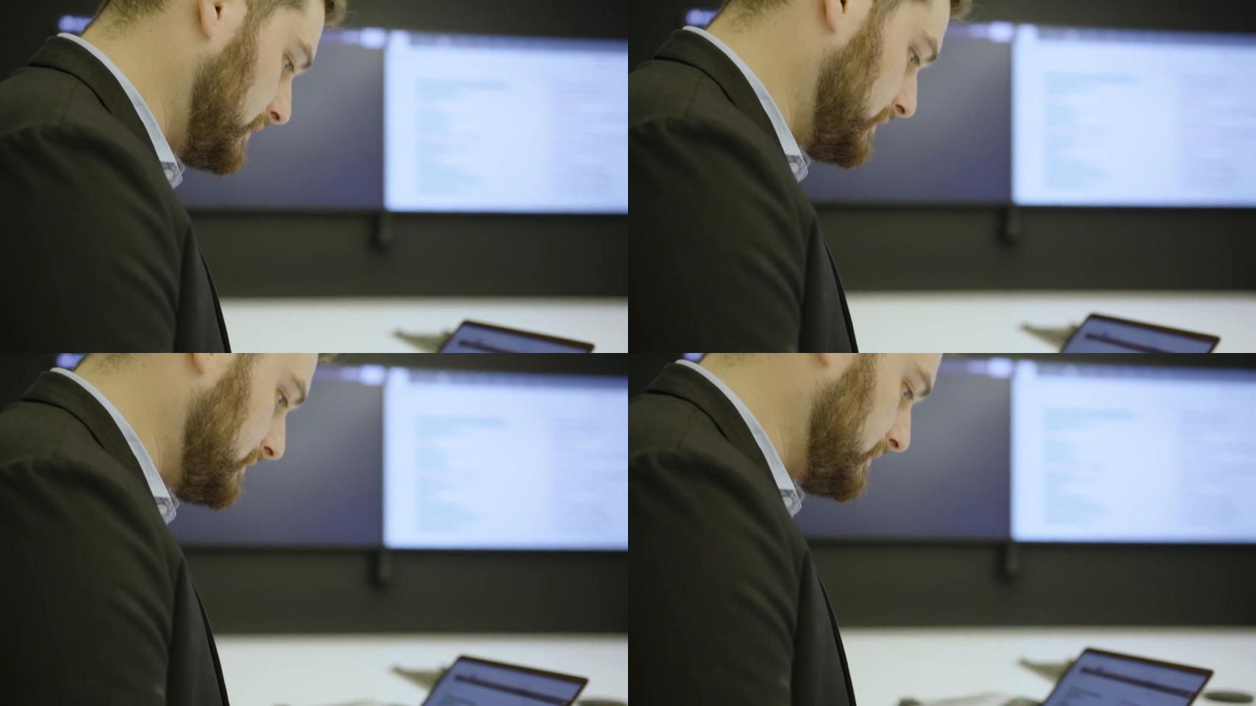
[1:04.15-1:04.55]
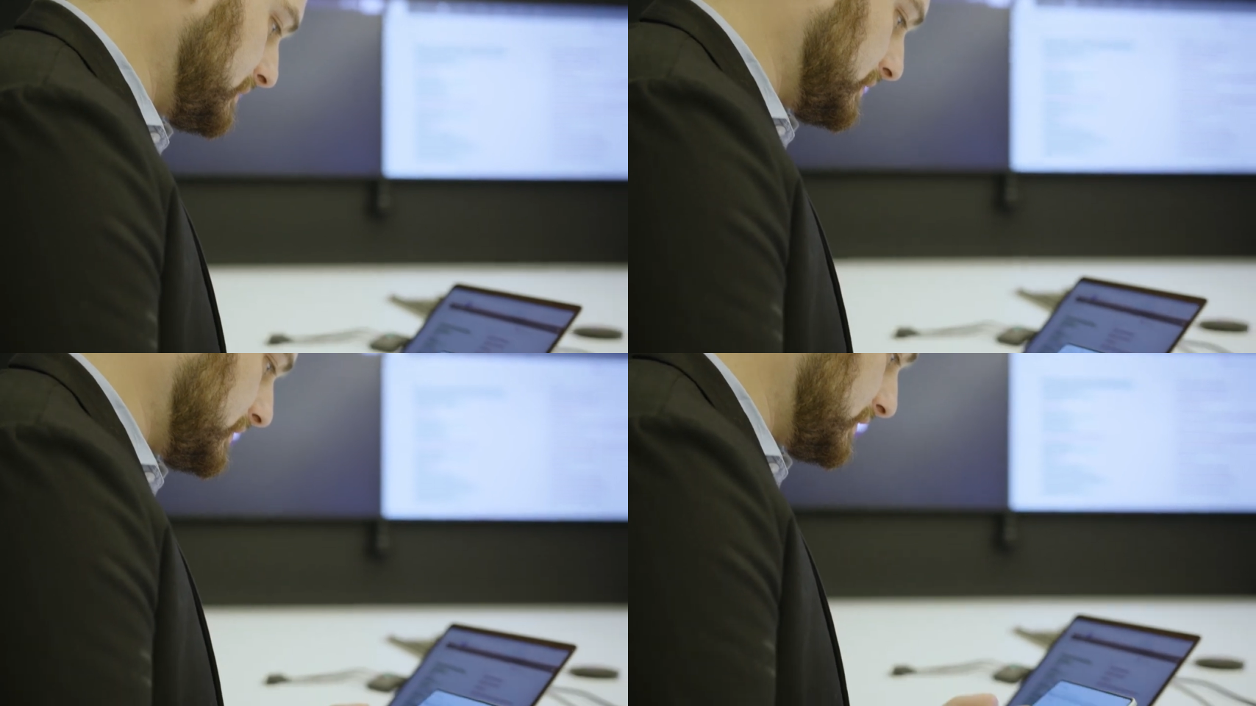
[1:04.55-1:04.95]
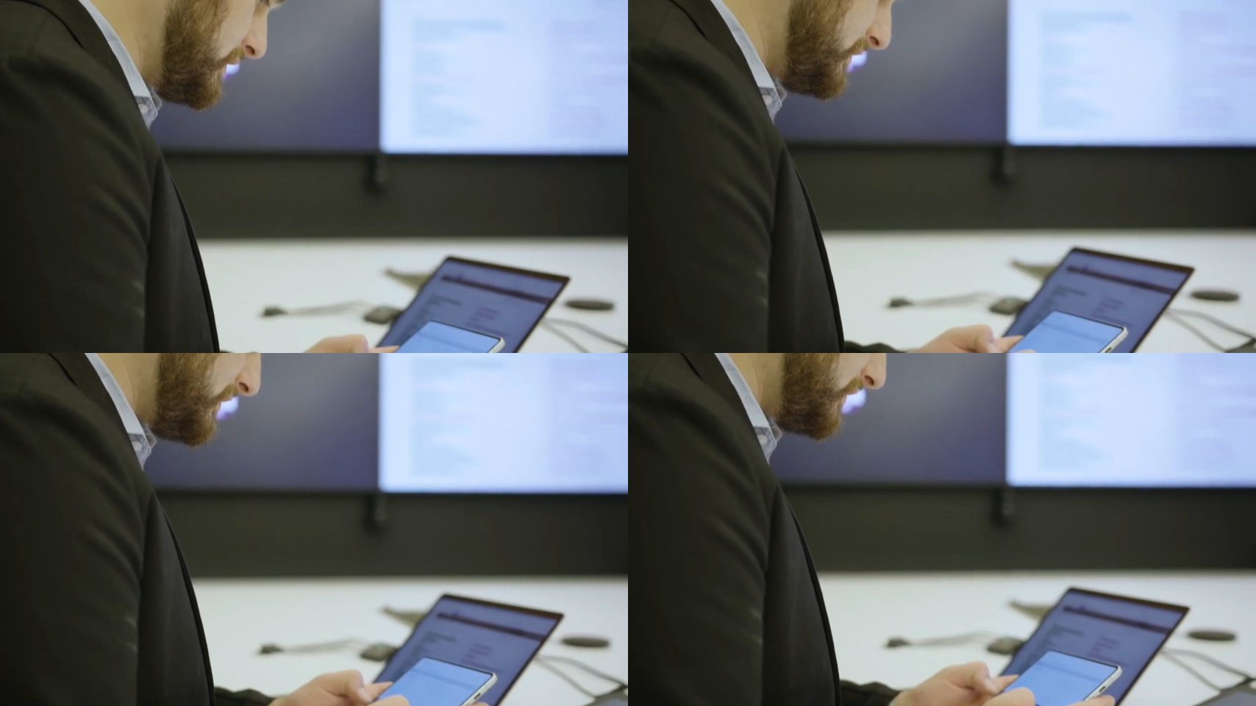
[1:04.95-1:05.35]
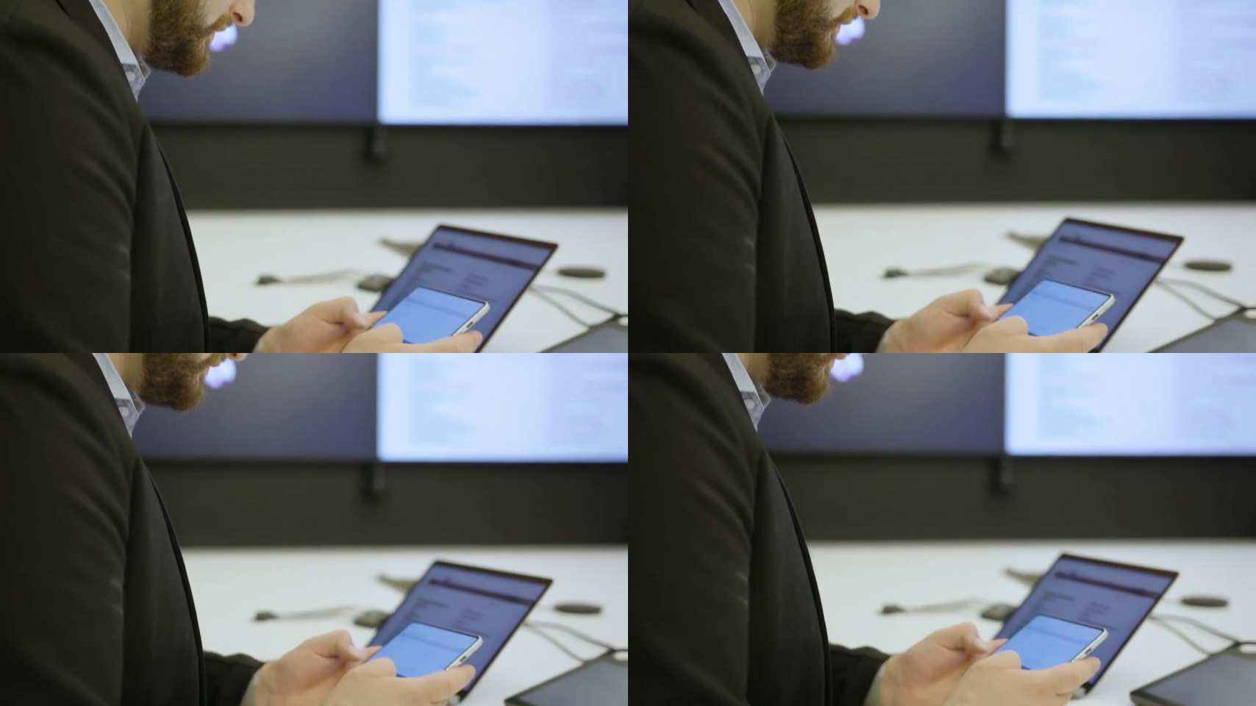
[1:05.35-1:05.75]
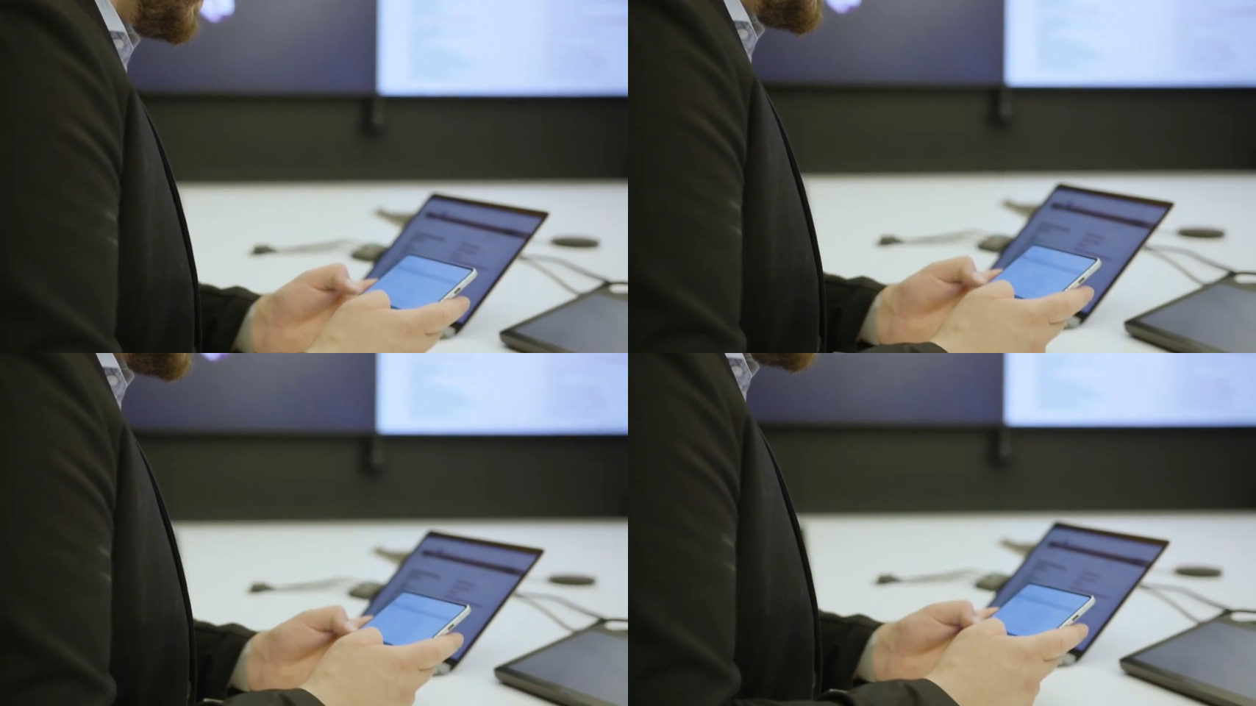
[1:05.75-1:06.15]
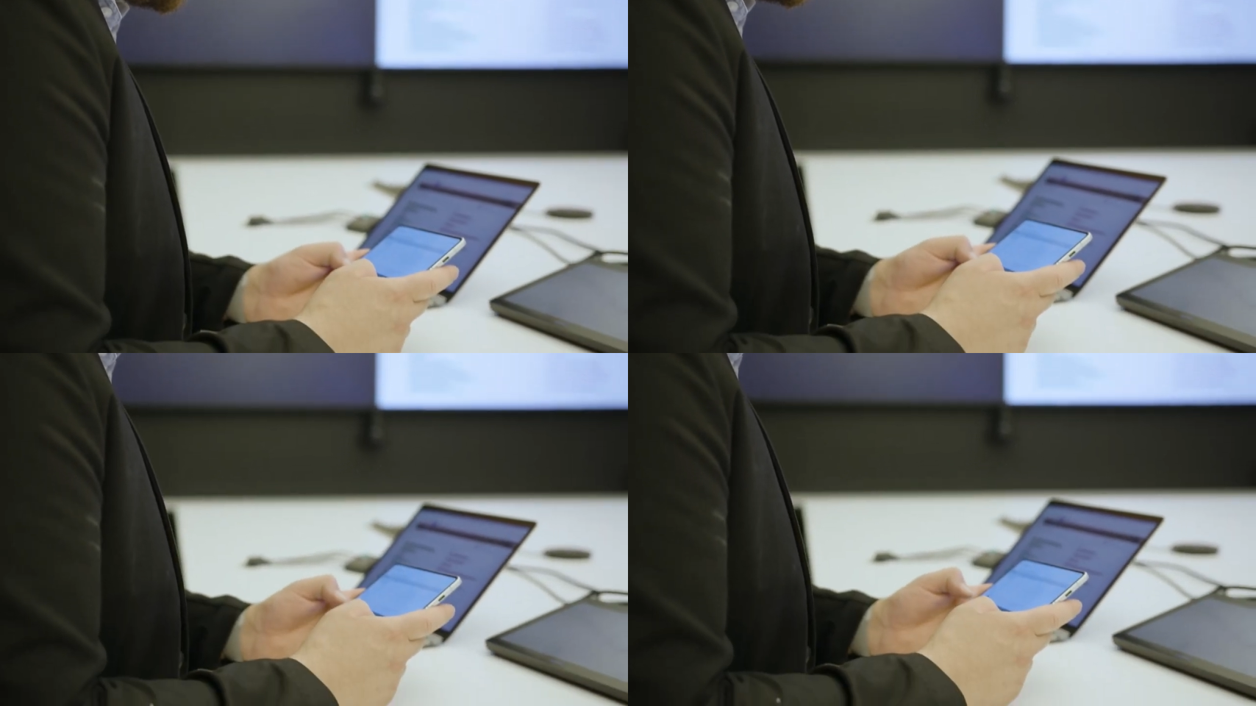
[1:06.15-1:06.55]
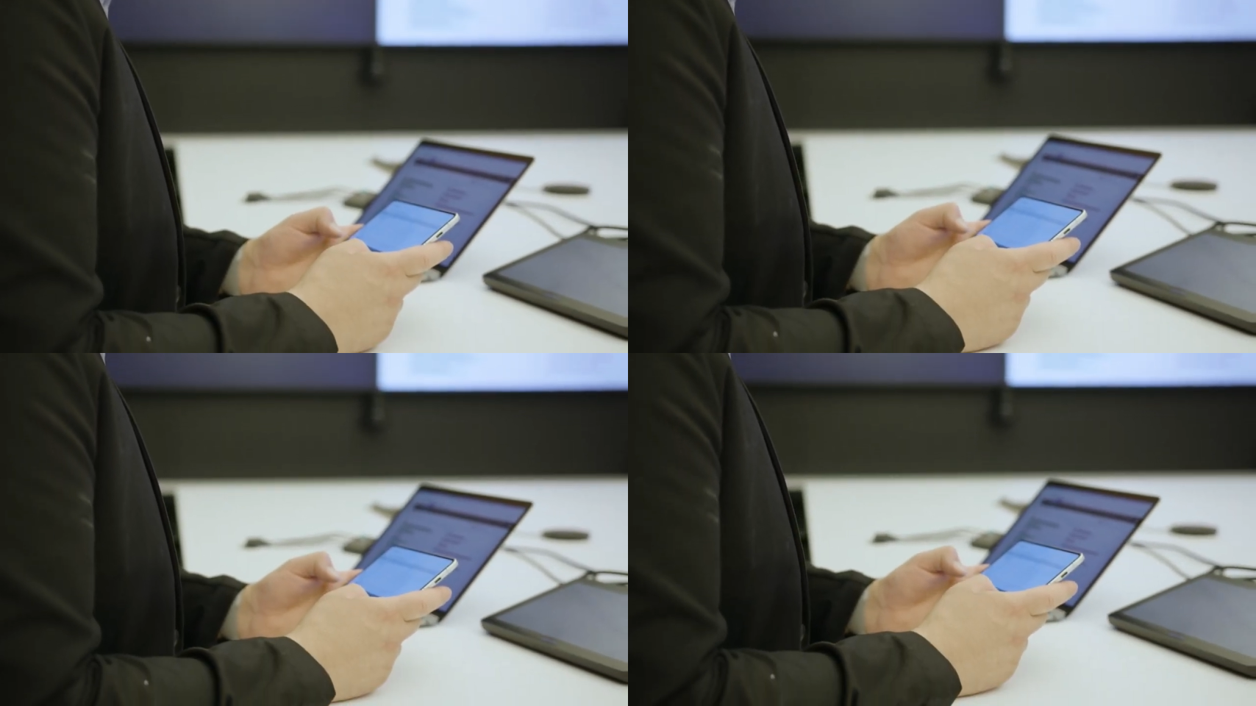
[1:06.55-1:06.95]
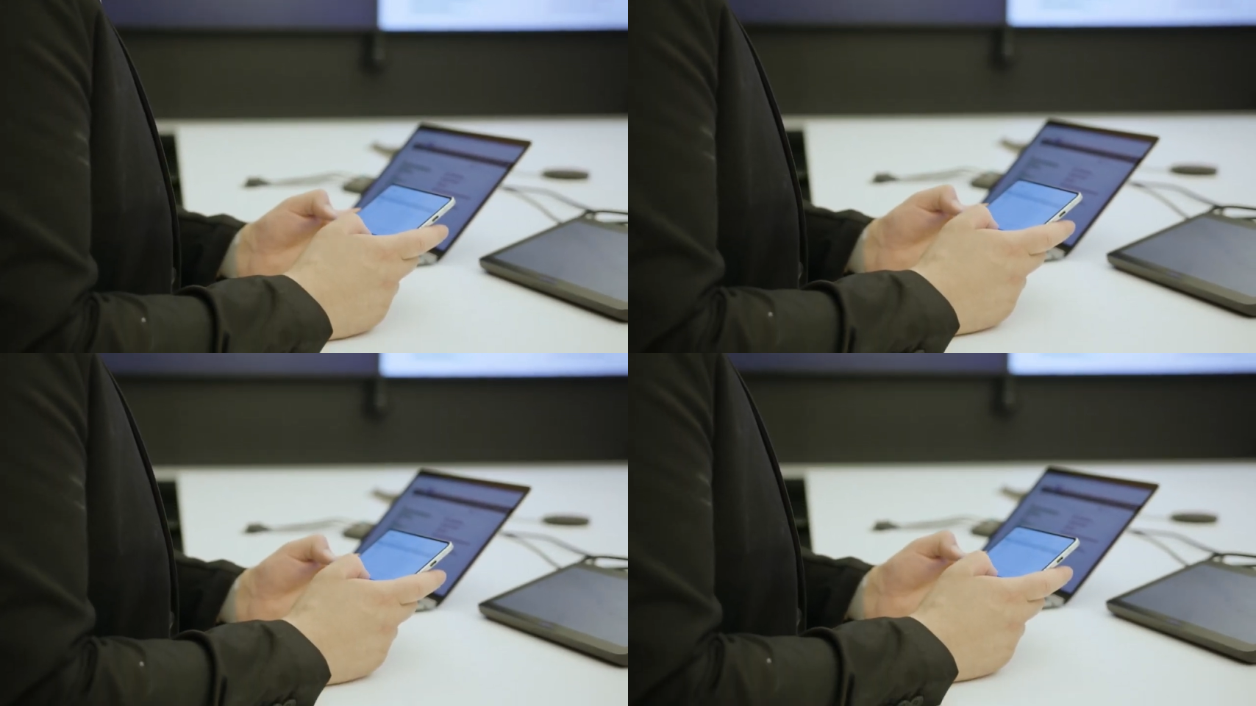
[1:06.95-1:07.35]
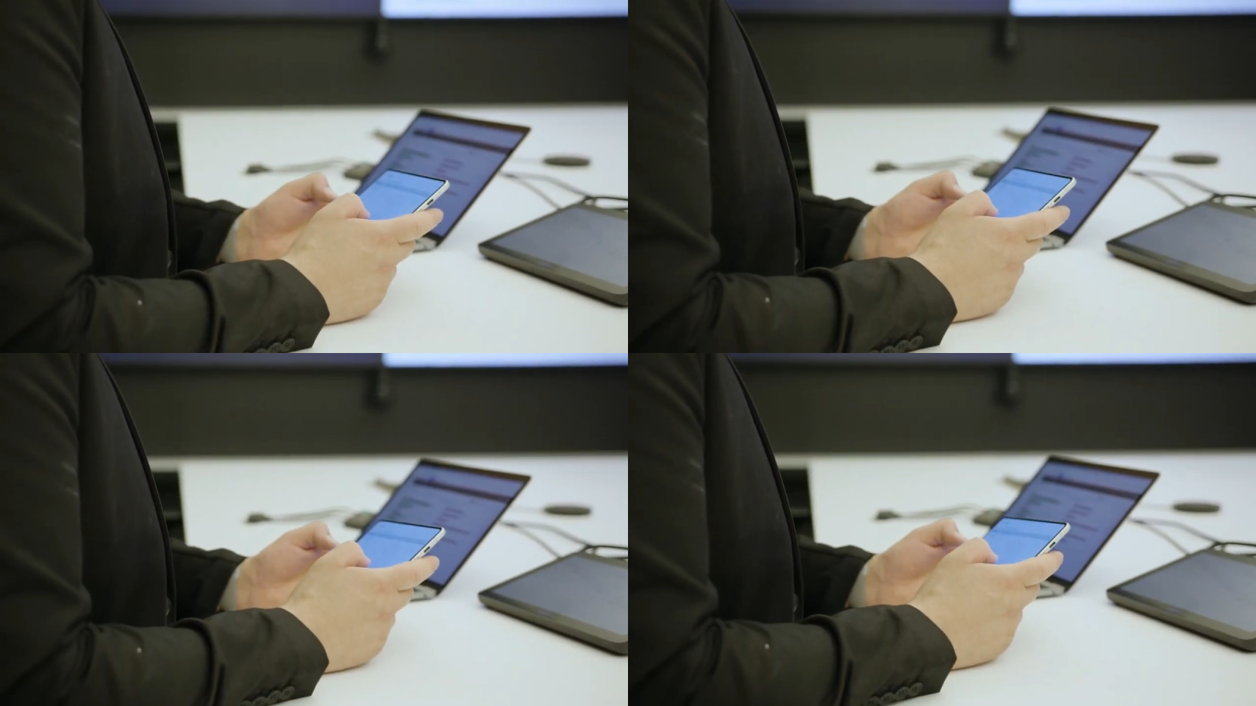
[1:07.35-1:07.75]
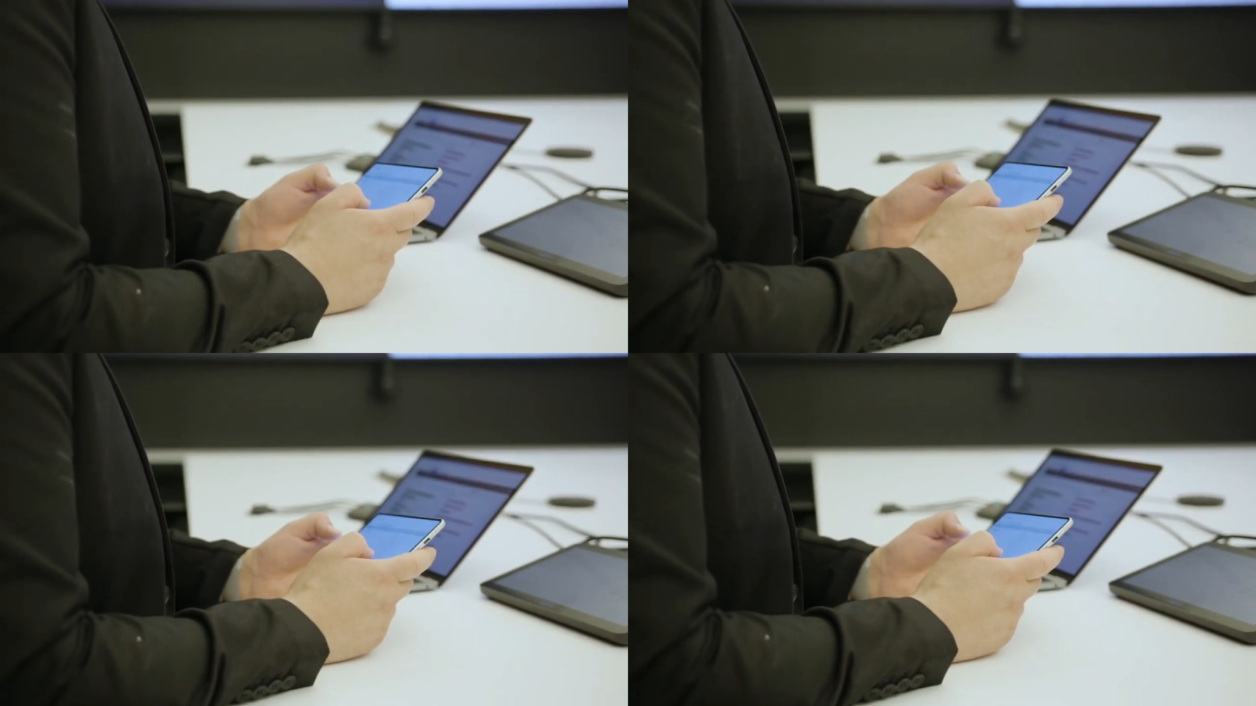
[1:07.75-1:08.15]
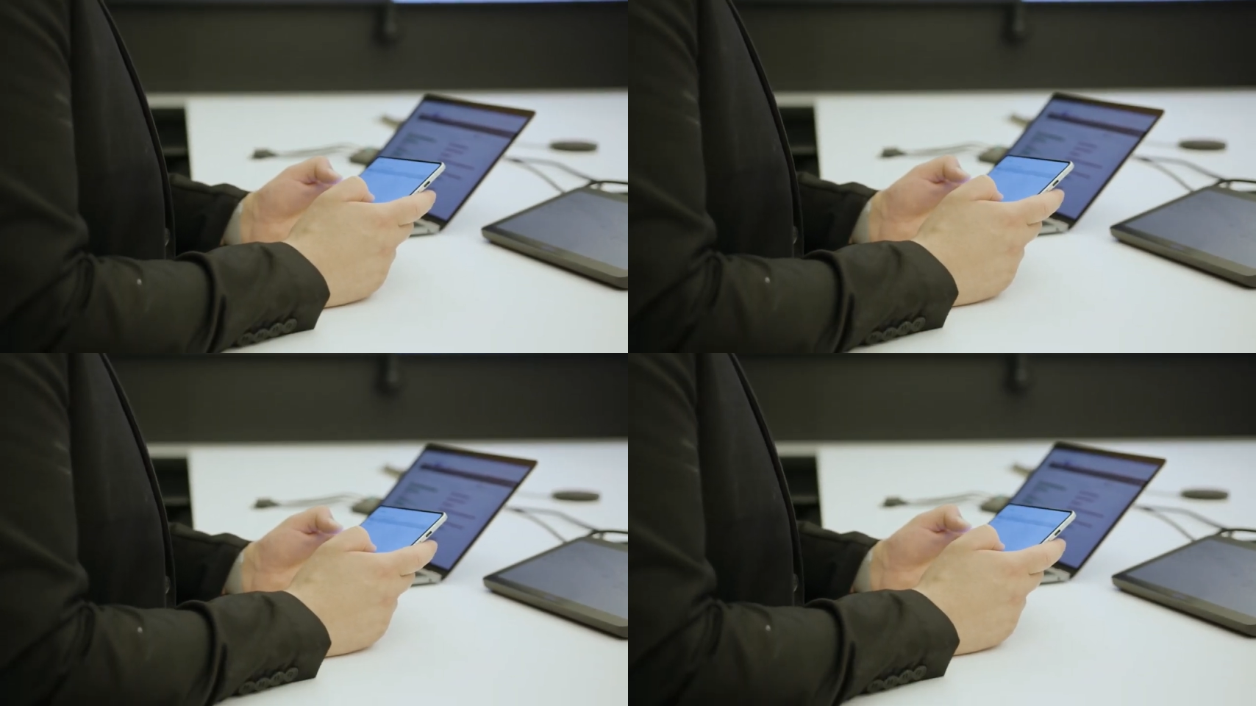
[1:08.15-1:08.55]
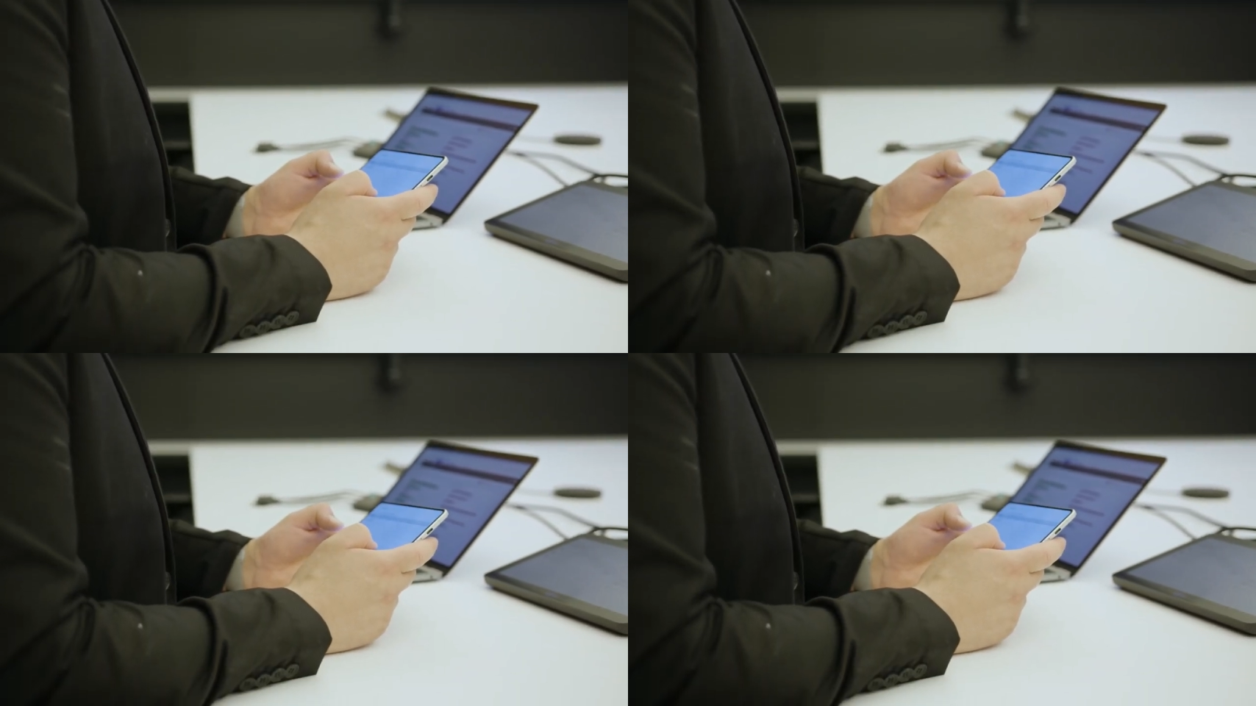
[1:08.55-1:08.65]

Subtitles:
(no speaker visible)